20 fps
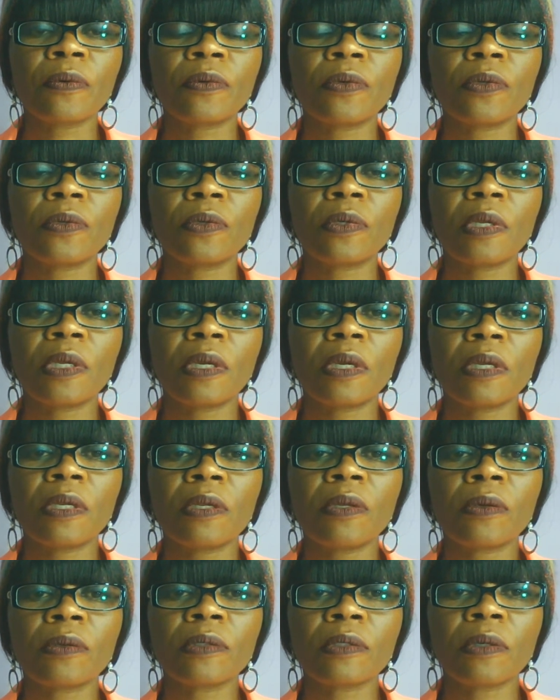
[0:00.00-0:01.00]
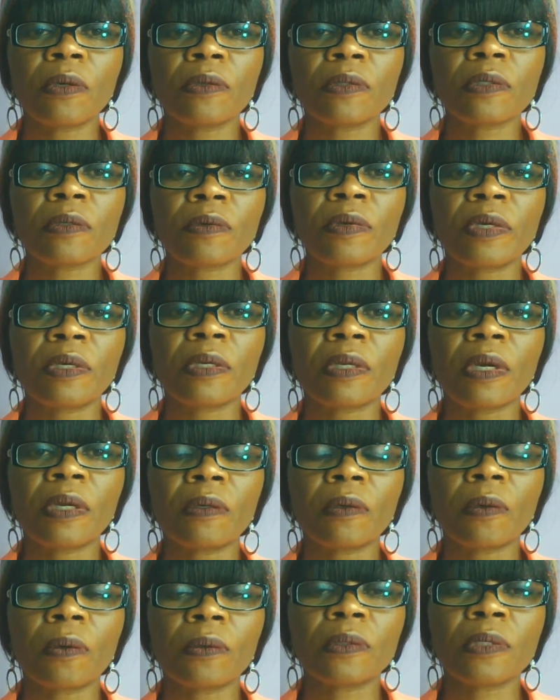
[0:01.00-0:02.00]
you need your sunscreen
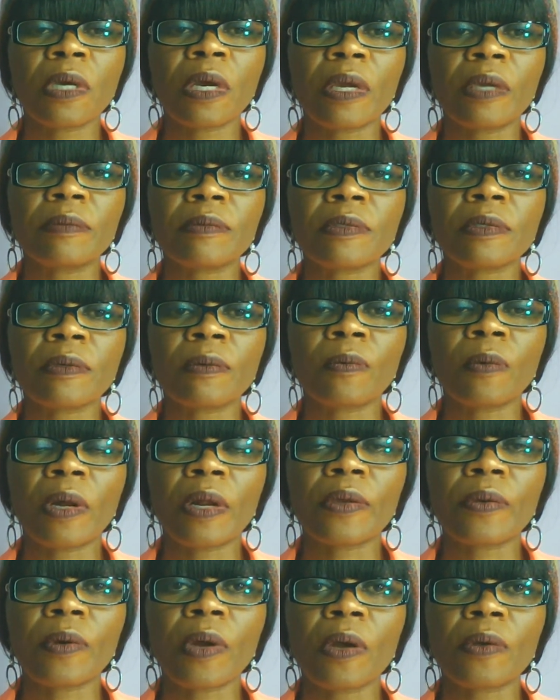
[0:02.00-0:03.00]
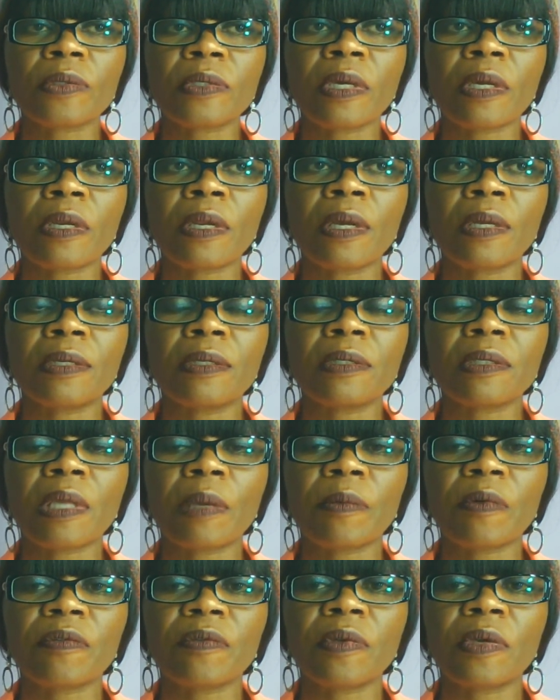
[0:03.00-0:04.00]
at all times while you're outside at this
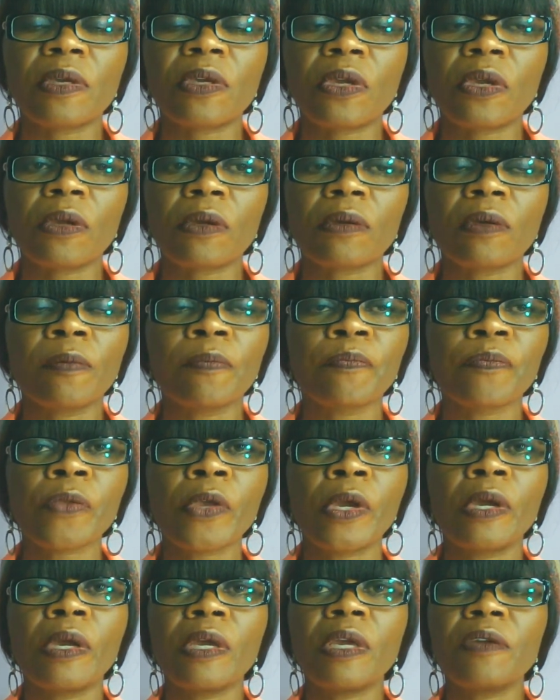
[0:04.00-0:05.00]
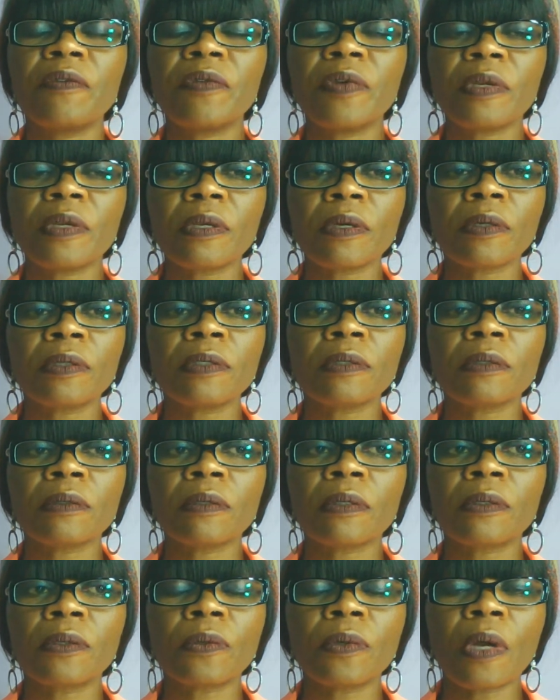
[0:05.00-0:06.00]
time of the year. Even
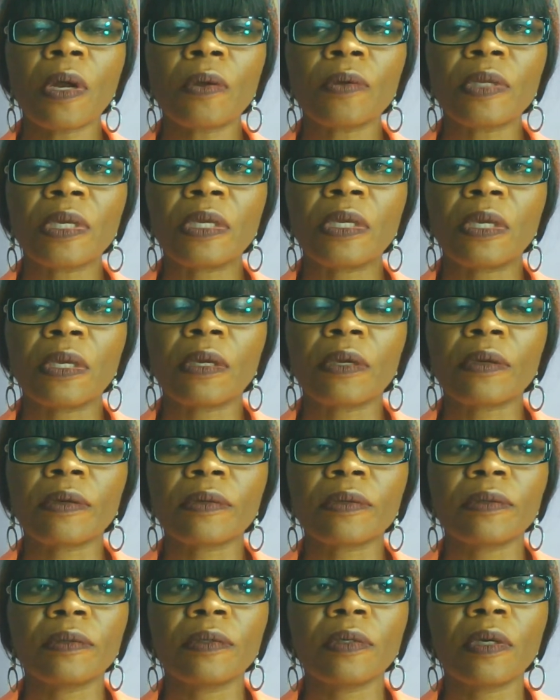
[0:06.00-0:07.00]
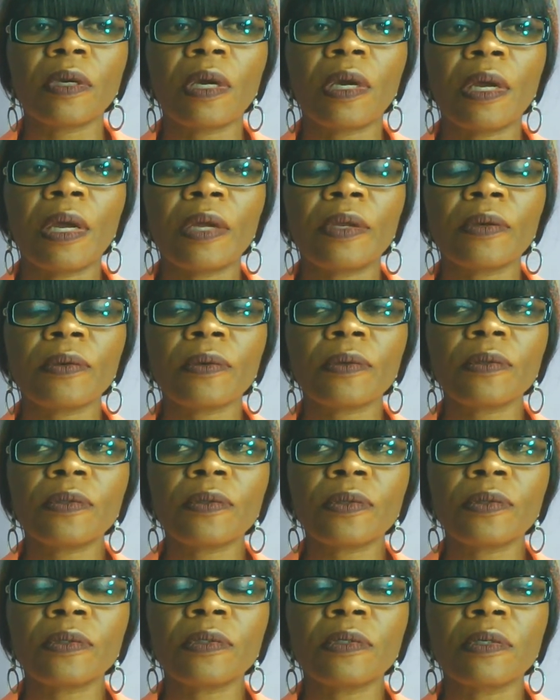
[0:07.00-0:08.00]
throughout the year, I know
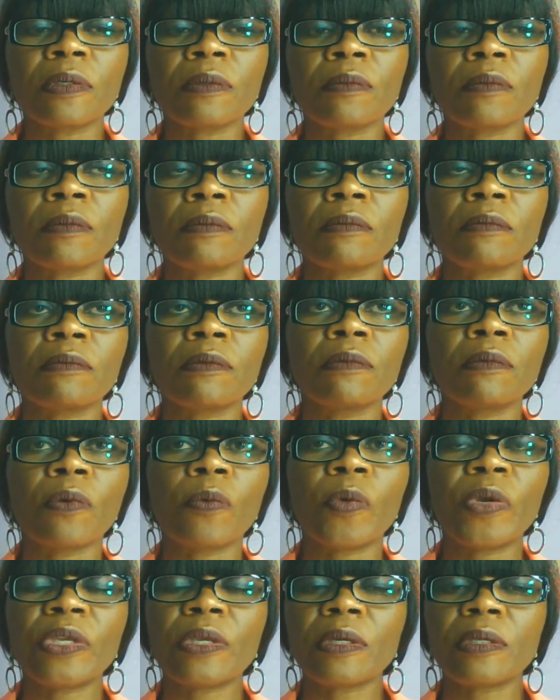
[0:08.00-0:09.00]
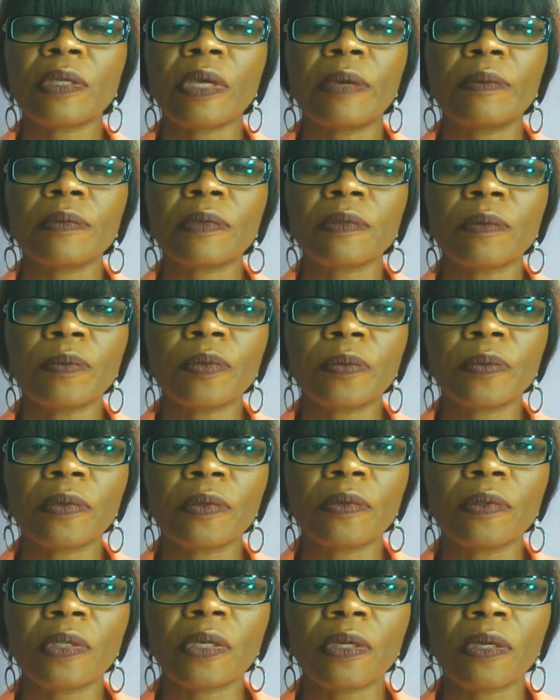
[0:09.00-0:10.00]
during the winter time, some people
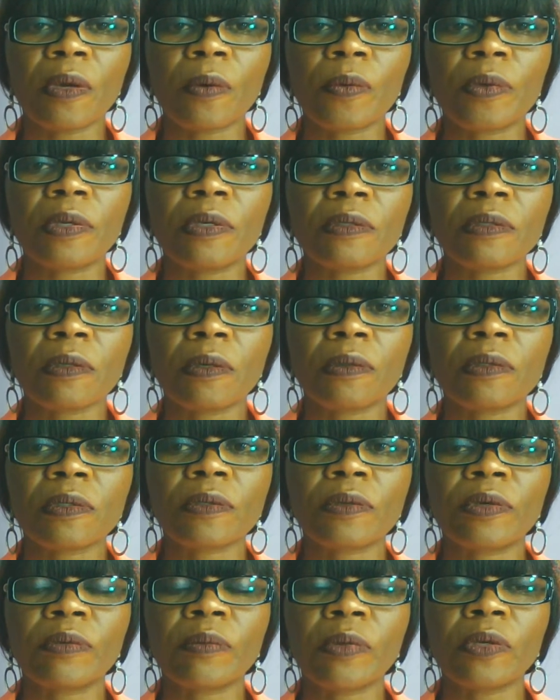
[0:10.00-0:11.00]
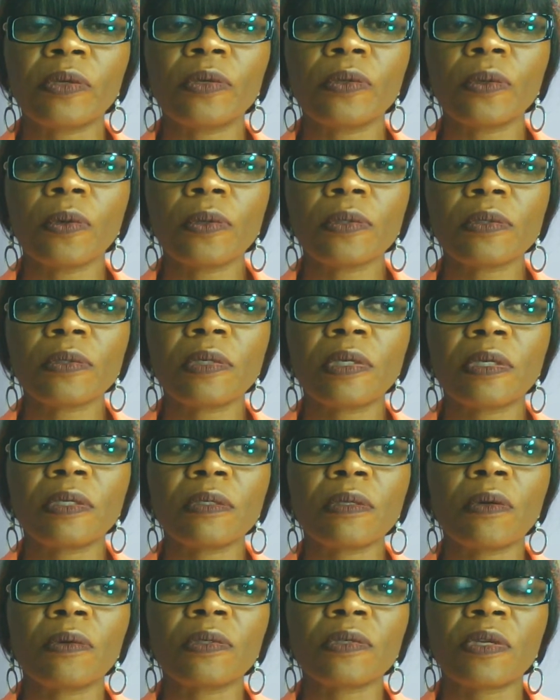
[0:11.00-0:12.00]
don't think that we need sunscreen, but you also need
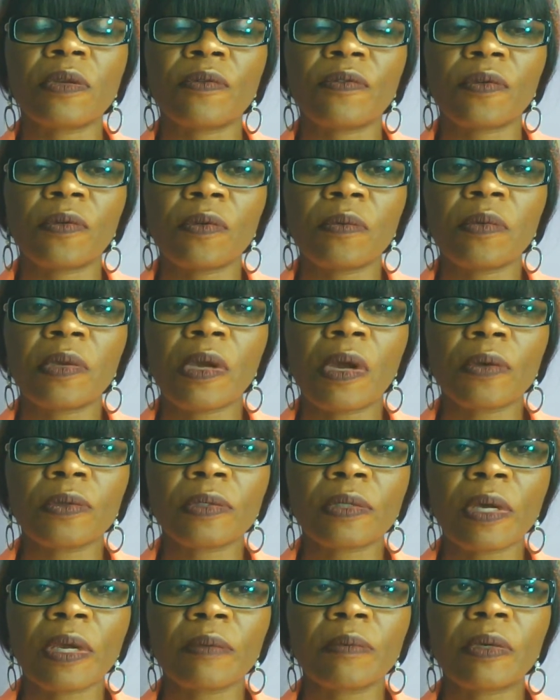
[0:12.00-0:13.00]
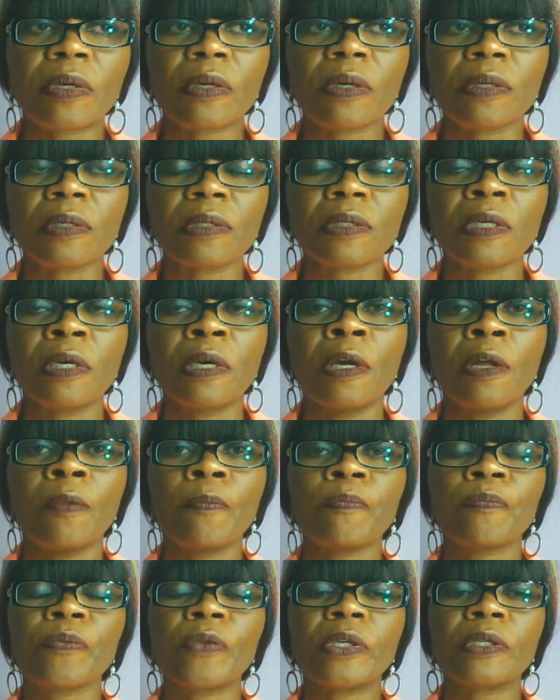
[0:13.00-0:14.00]
sunscreen if you're going to be outside, because
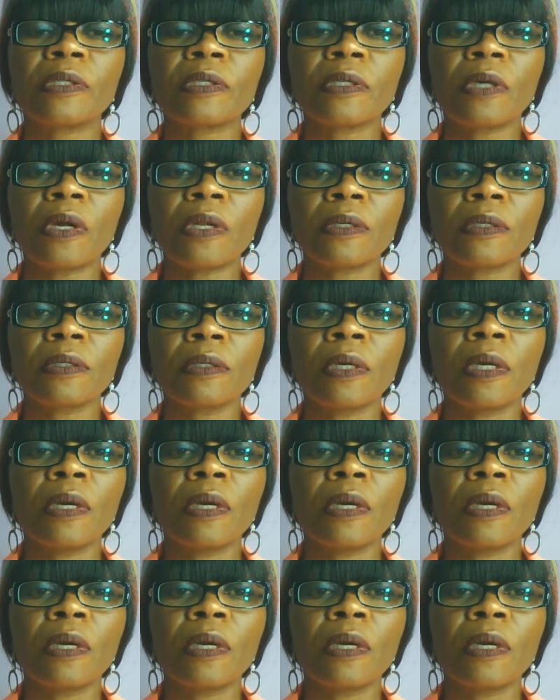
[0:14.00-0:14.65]
the sun